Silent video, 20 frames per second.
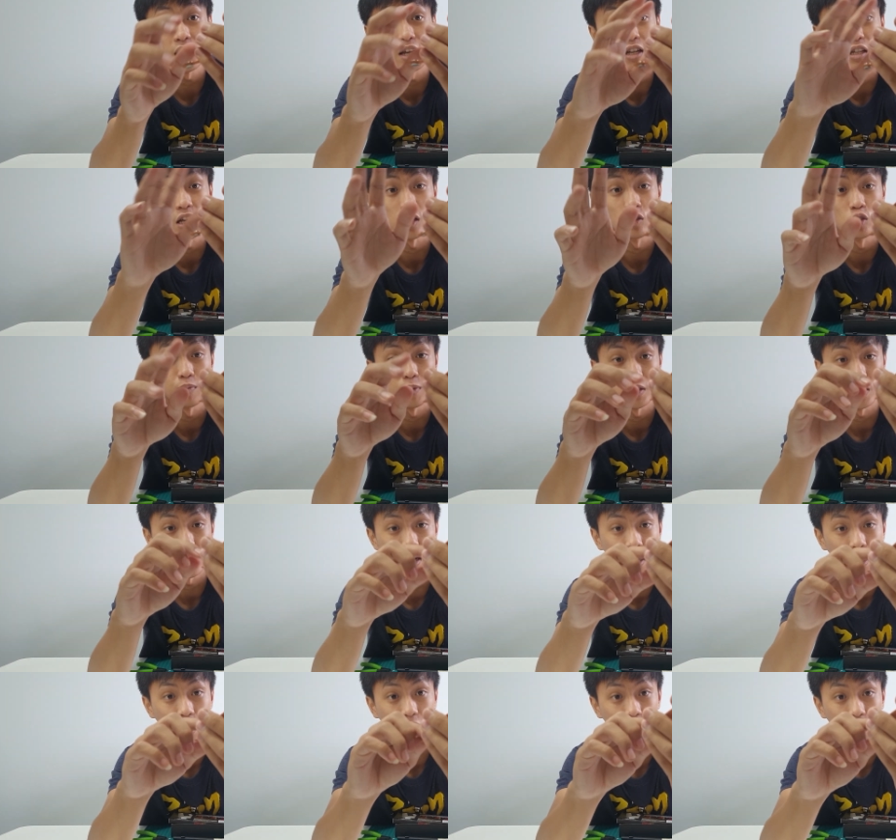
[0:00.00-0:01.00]
say it's 100%
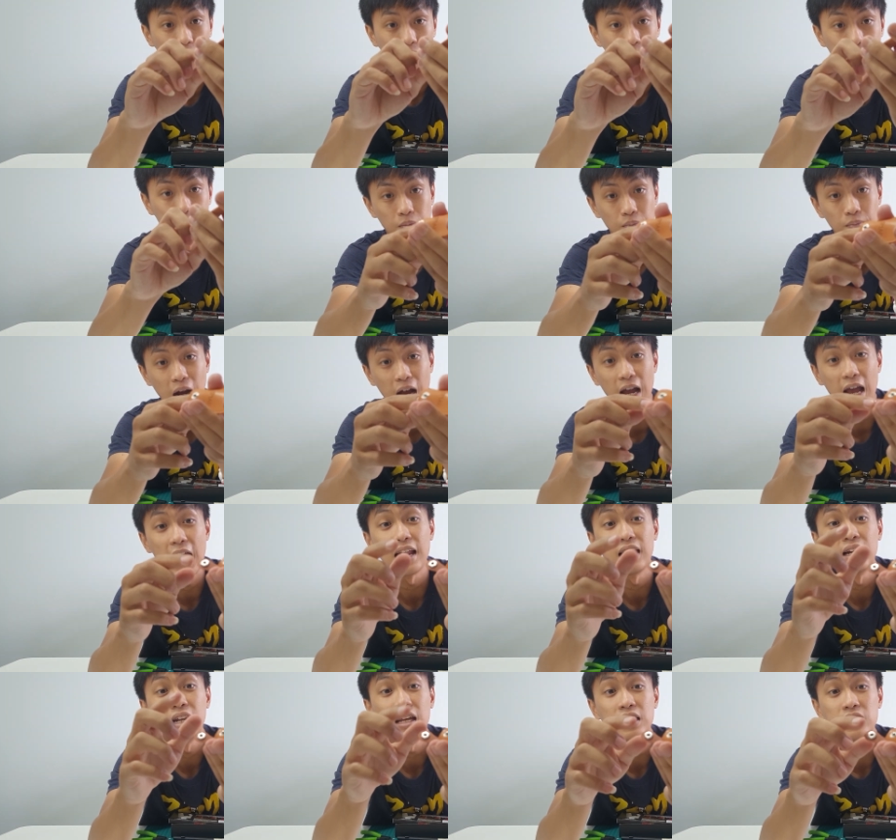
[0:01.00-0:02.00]
leather, but
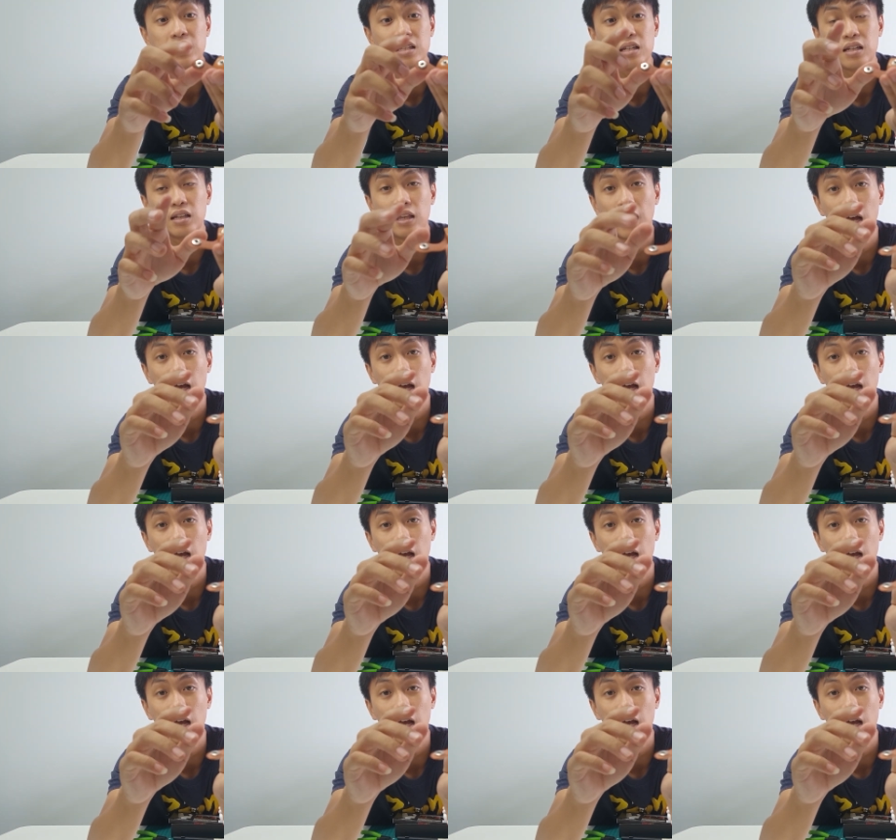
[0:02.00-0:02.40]
at least it